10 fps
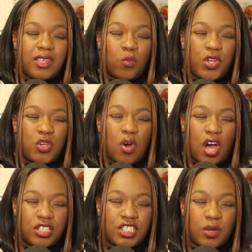when you
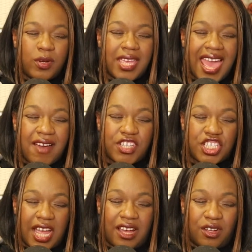also have a
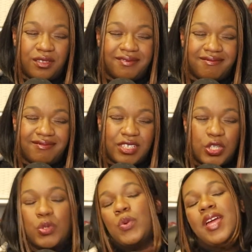child
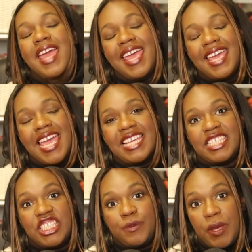who is
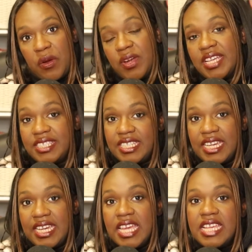
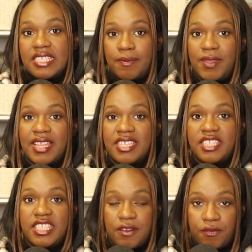experiencing something that's
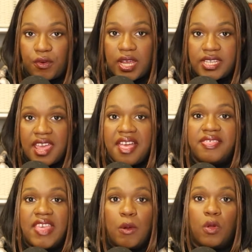different,
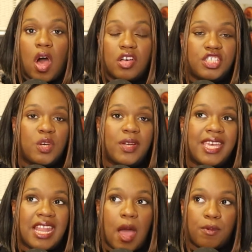they will also
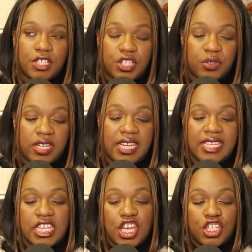get
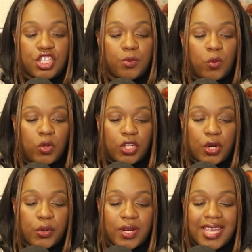opportunities to
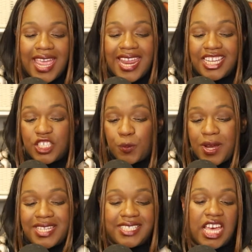learn and
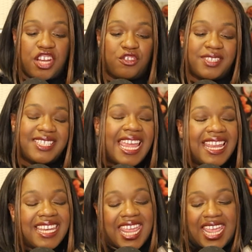express
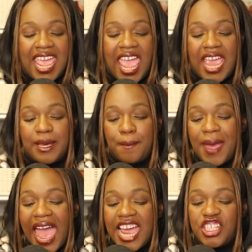understanding and
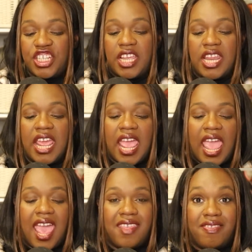compassion.
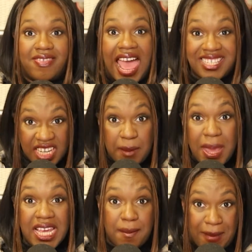And that's going to
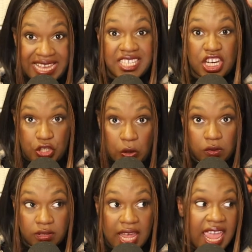make an amazing
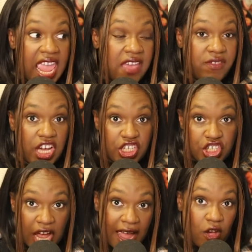adult. If a
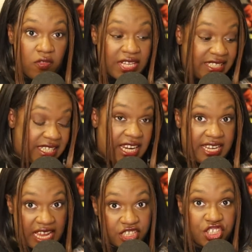child that's sitting
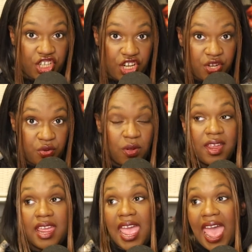next to you
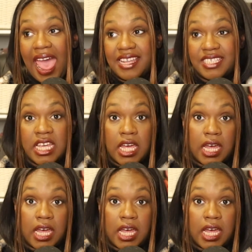has a